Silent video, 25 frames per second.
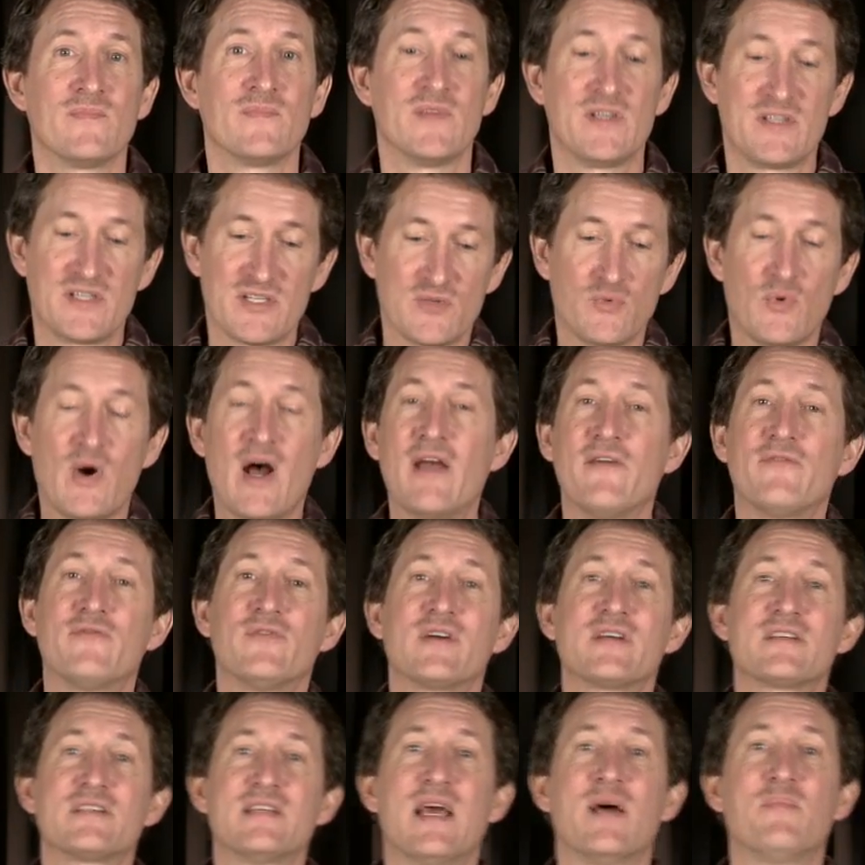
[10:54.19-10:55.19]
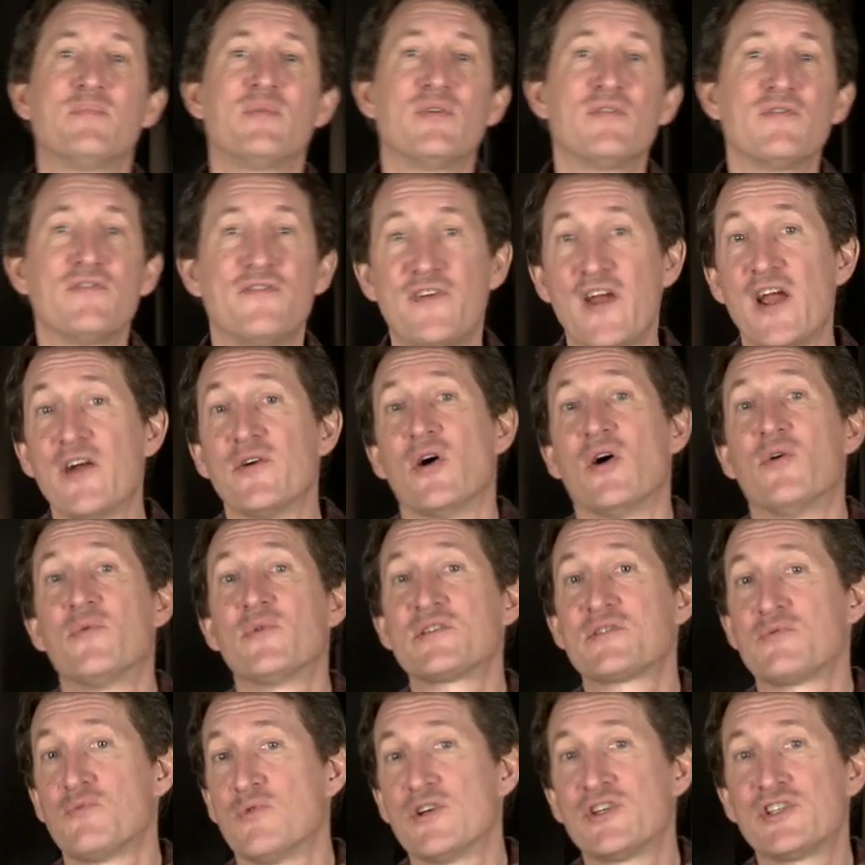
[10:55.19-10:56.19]
This is why, for example, Pharaoh
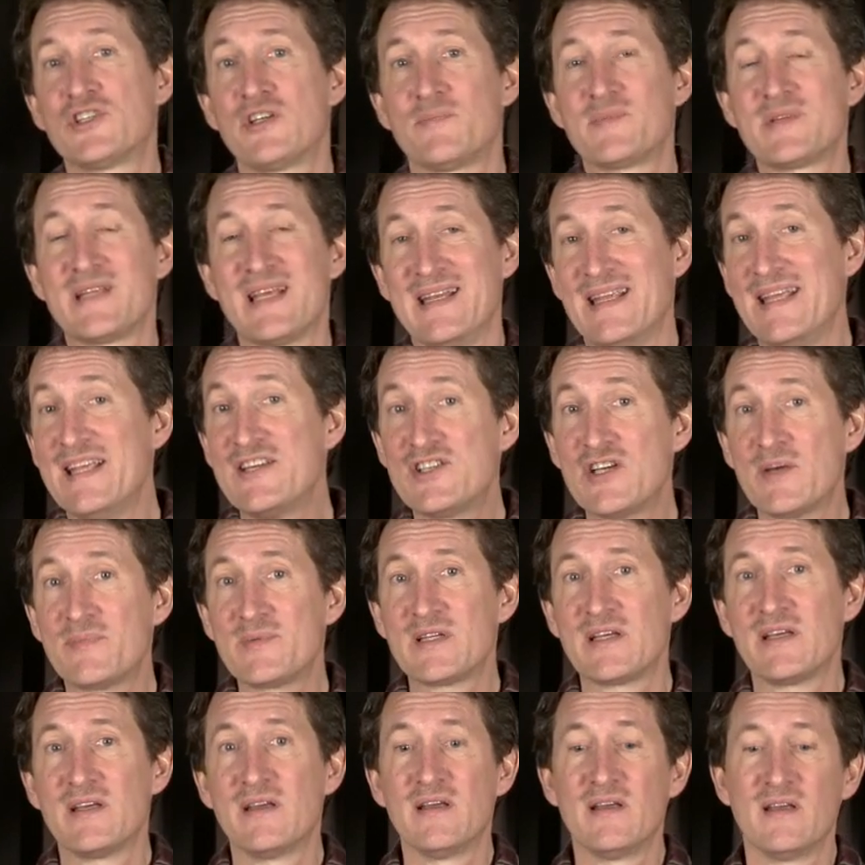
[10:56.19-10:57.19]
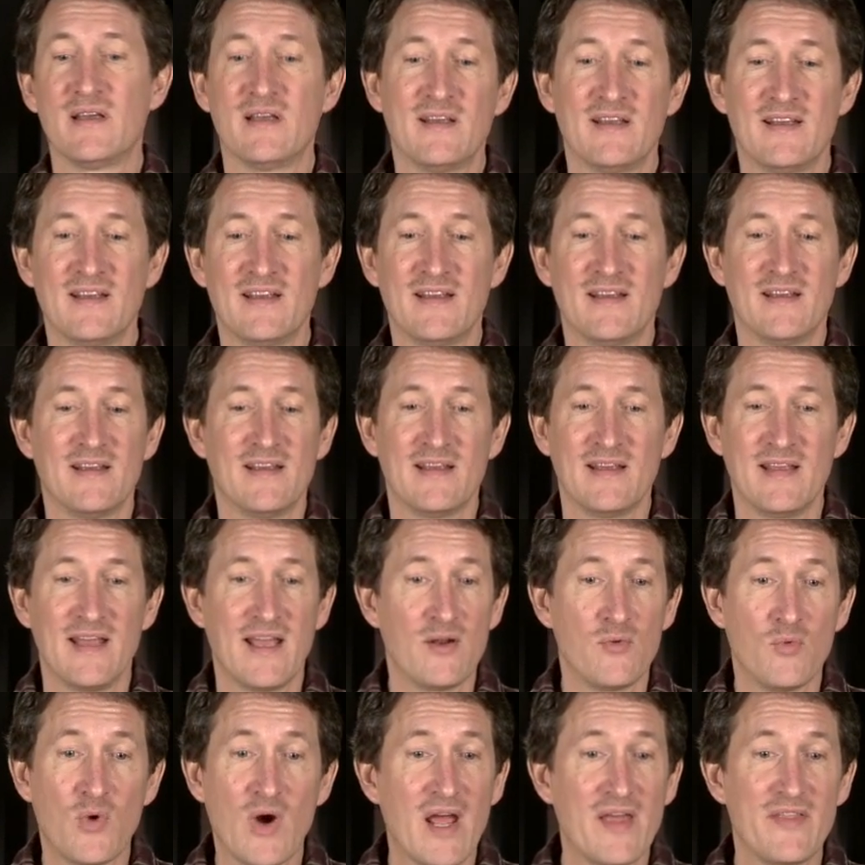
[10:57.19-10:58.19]
was worshiped in Egypt
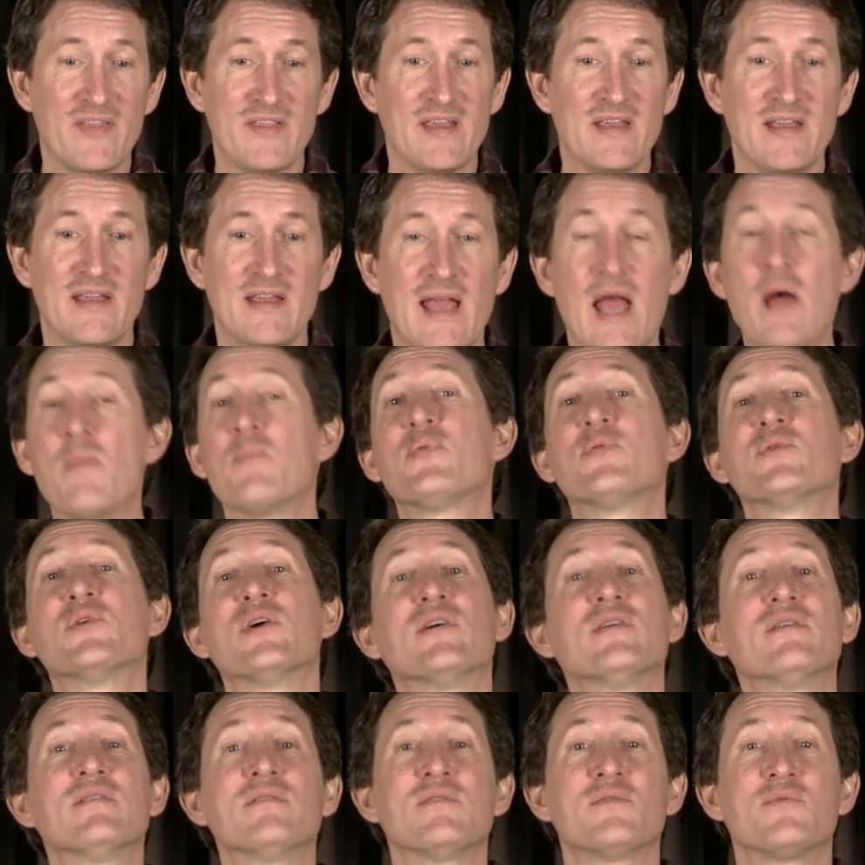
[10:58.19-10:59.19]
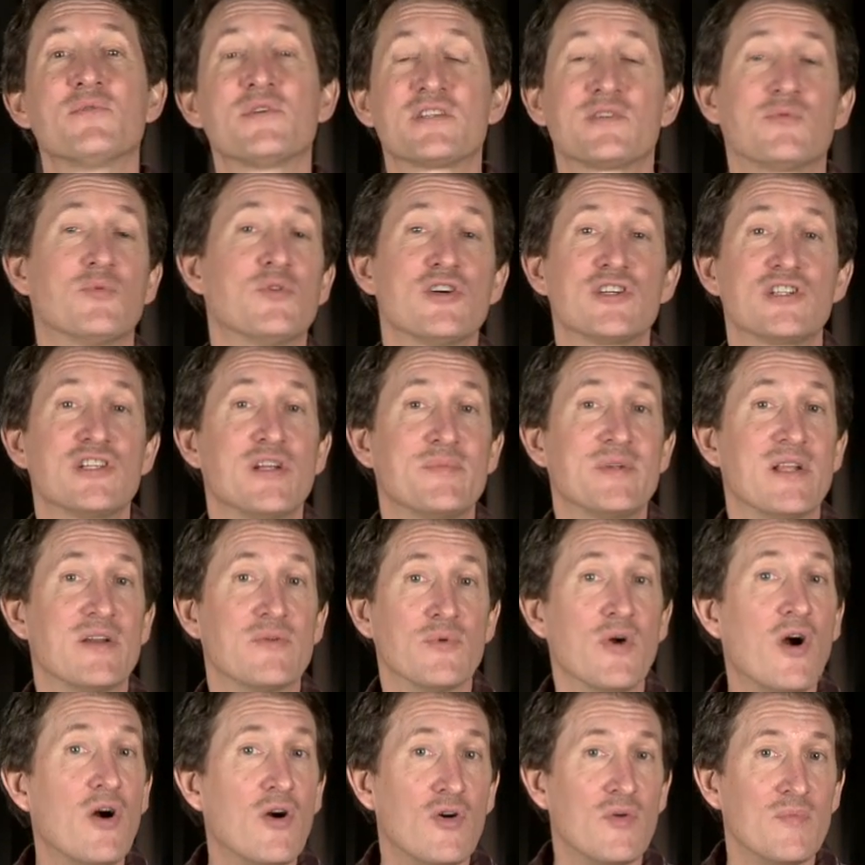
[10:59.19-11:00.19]
and why the emperor was worshiped
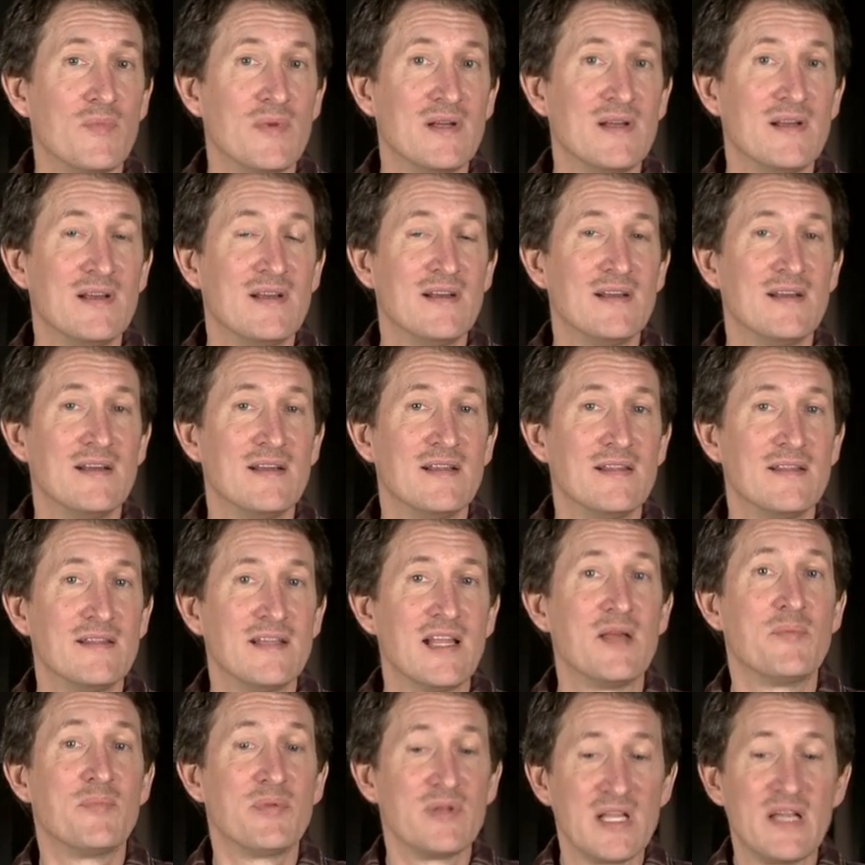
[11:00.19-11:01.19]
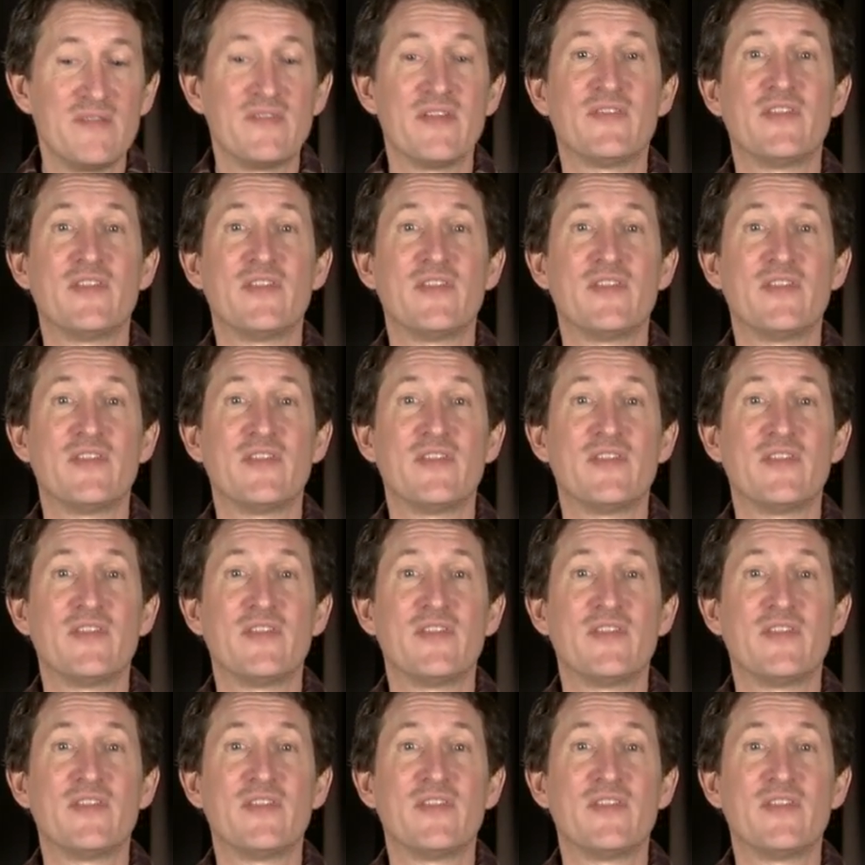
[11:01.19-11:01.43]
at Rome. They believed